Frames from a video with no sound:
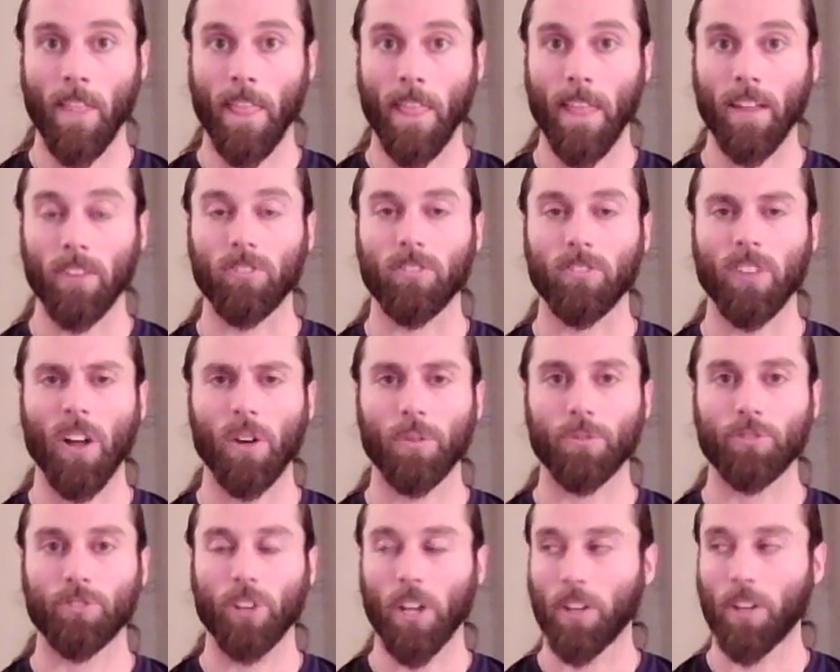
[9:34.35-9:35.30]

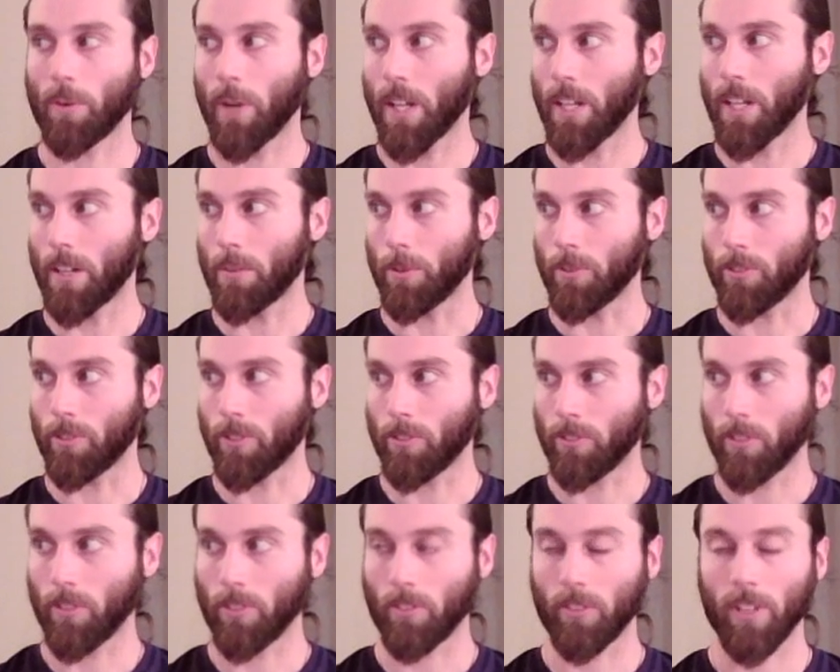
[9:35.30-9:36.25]
self-generated
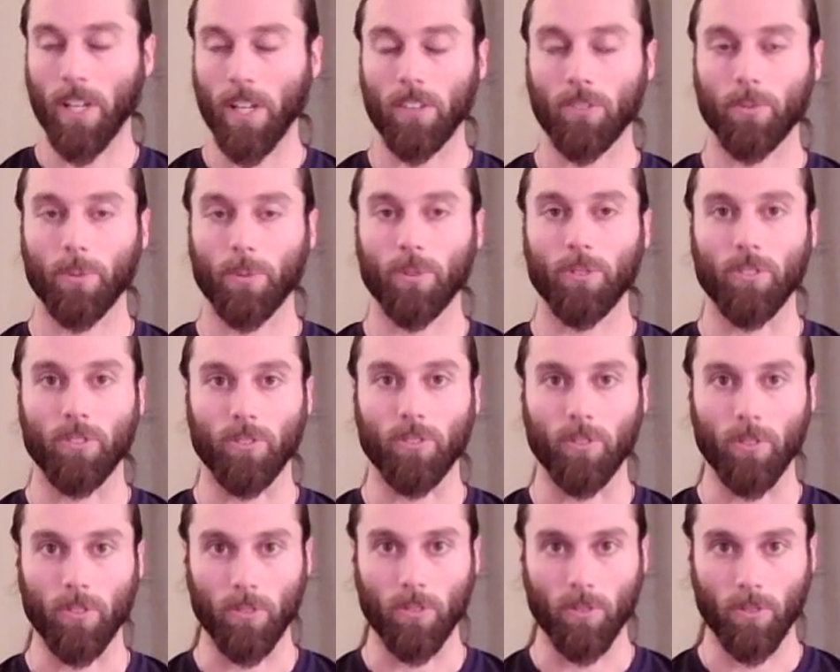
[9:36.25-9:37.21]
resistance against
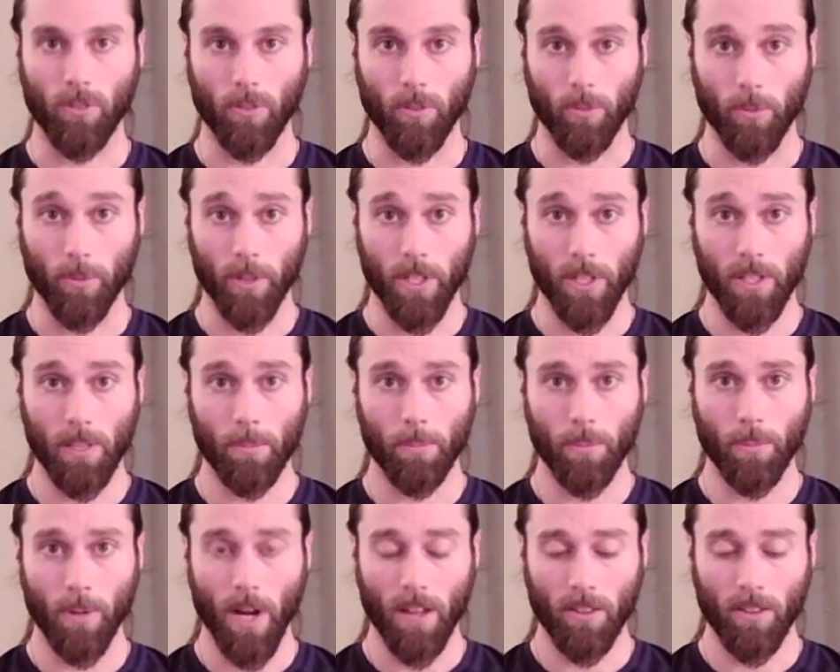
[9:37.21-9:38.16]
resistance. 3 deep
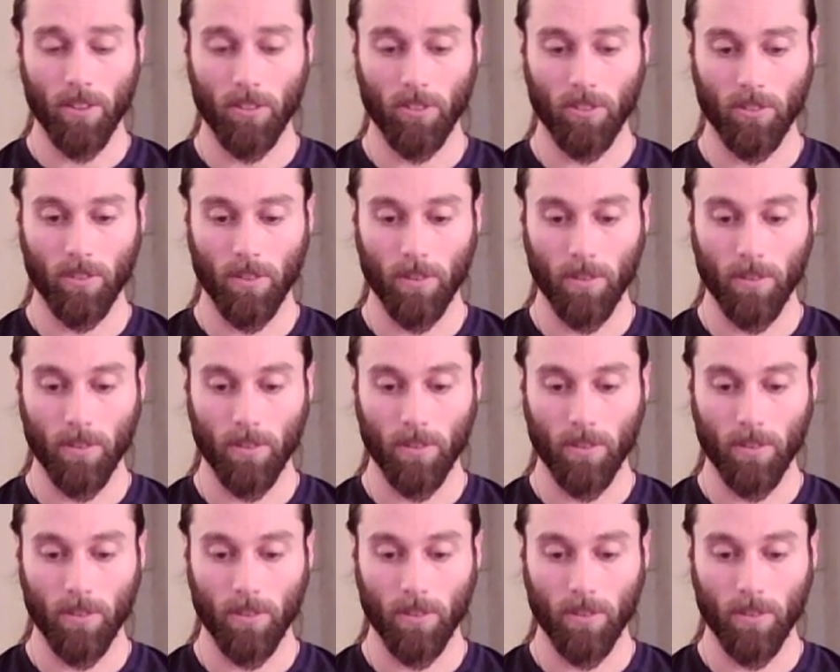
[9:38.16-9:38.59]
breaths.